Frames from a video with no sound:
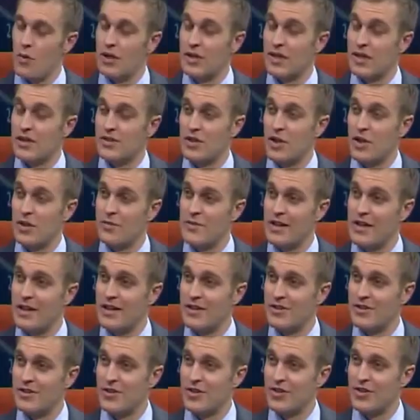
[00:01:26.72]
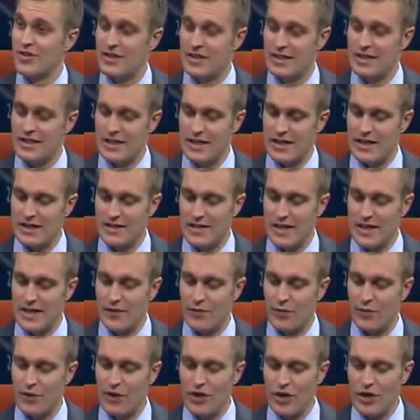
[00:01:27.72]
well, let's hope that it certainly does that.
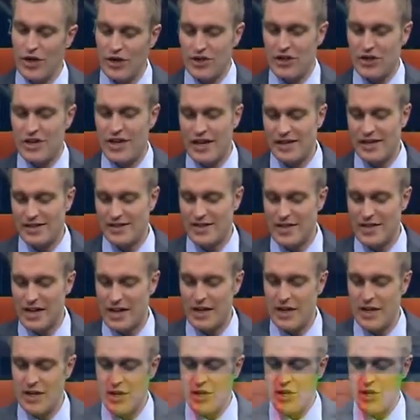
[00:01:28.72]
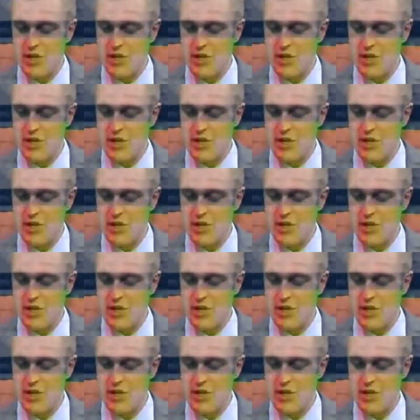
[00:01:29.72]
If we look at your next slide,